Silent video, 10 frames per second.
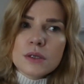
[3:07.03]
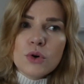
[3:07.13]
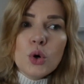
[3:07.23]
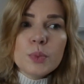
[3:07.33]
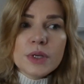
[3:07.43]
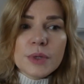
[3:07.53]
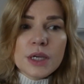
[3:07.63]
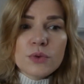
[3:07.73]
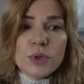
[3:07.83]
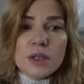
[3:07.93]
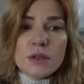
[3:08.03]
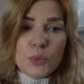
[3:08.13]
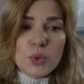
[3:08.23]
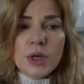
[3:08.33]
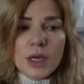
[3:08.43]
So hopefully we can do it in the
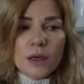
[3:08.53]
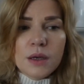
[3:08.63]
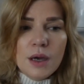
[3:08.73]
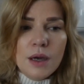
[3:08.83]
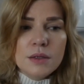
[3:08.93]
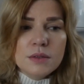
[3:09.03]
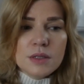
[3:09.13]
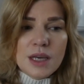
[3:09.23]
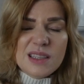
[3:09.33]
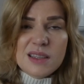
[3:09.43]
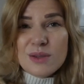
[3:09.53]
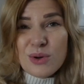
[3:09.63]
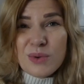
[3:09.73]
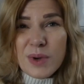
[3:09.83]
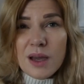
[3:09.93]
morning and Daz is
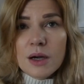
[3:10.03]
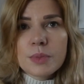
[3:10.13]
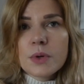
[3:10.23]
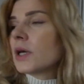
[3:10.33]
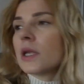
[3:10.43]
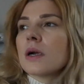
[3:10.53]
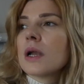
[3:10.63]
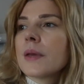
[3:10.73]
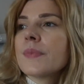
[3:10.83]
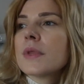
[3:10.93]
going to wake up quite early.